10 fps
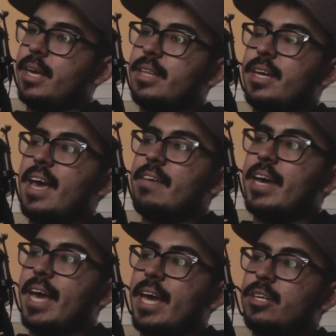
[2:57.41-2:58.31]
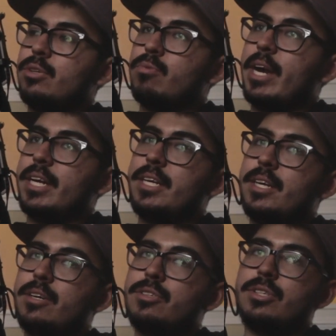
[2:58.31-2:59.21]
and then have a handle right
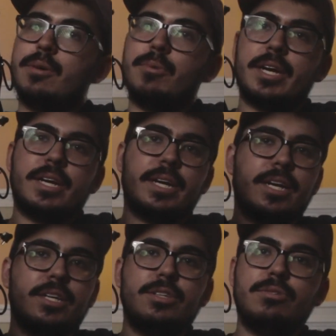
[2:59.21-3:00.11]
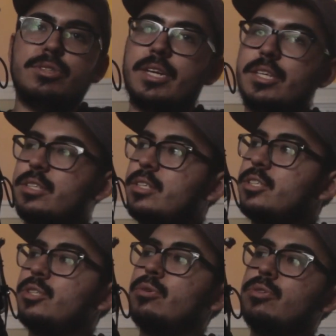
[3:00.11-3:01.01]
here so that way I can kind of use it as a
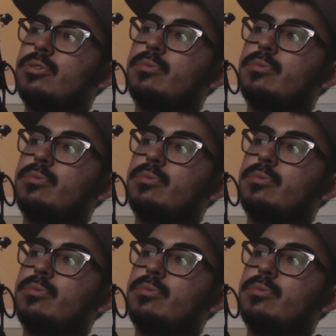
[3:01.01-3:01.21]
shoulder